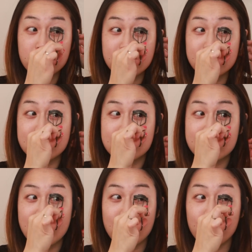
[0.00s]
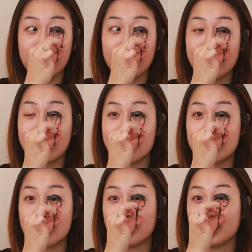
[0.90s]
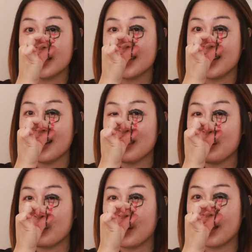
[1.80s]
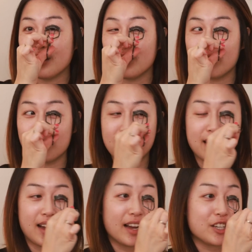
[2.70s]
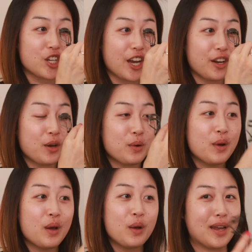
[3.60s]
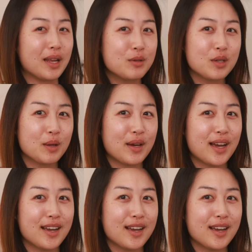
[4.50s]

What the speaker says: because that way they don't really get in the way of my eyeshadow when I'm doing my